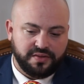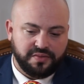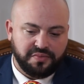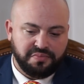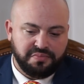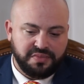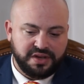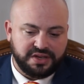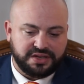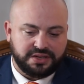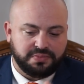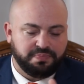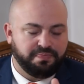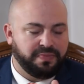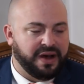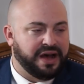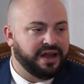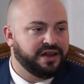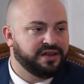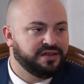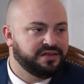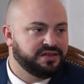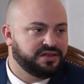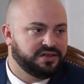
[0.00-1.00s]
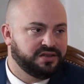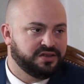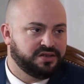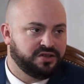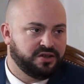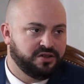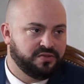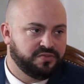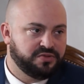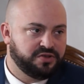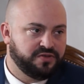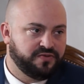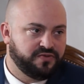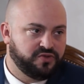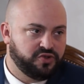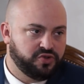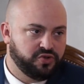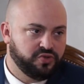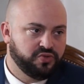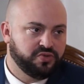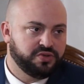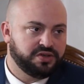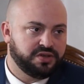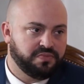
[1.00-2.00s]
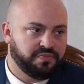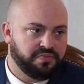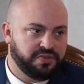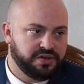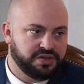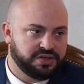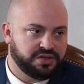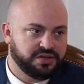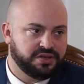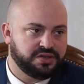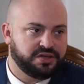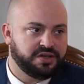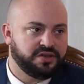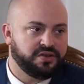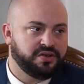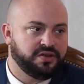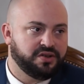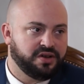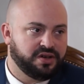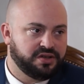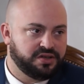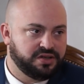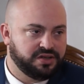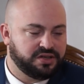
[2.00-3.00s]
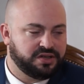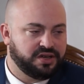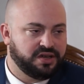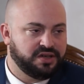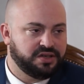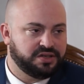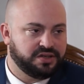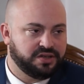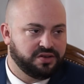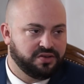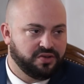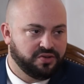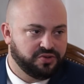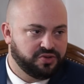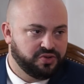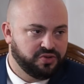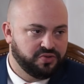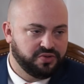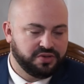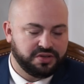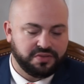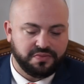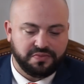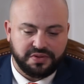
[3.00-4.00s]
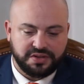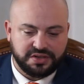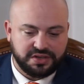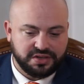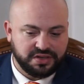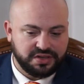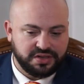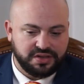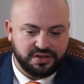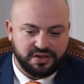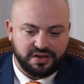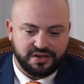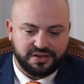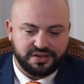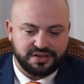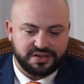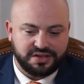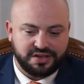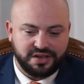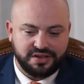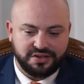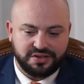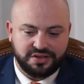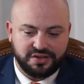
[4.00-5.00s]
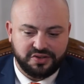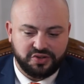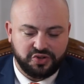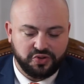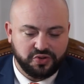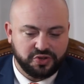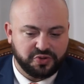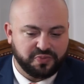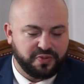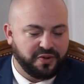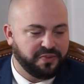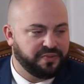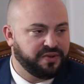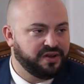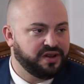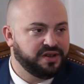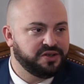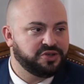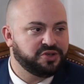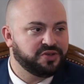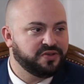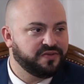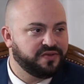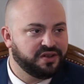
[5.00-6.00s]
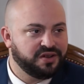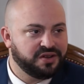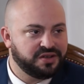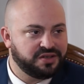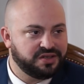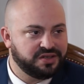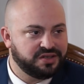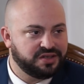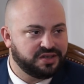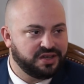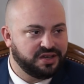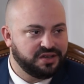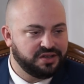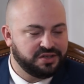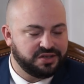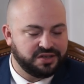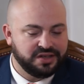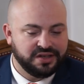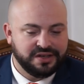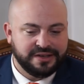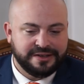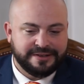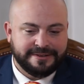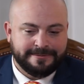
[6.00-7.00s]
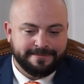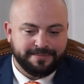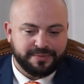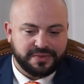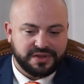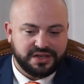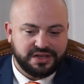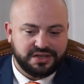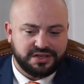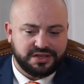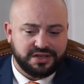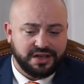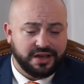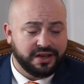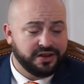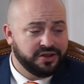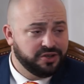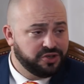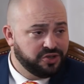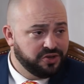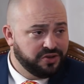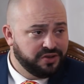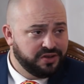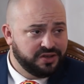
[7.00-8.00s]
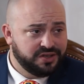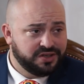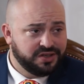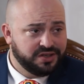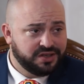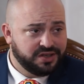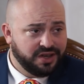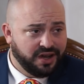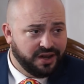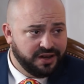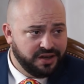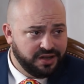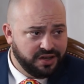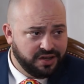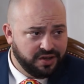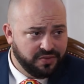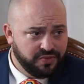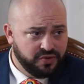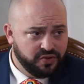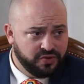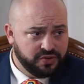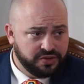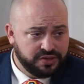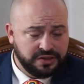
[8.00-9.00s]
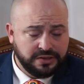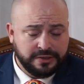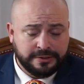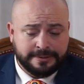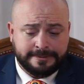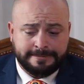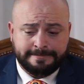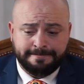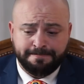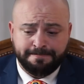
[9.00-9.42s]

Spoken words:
misbalance in terms of Jews in business in the United States and not Jews in business in the United States. The Jewish population of the United States is negligent. It's a tiny community,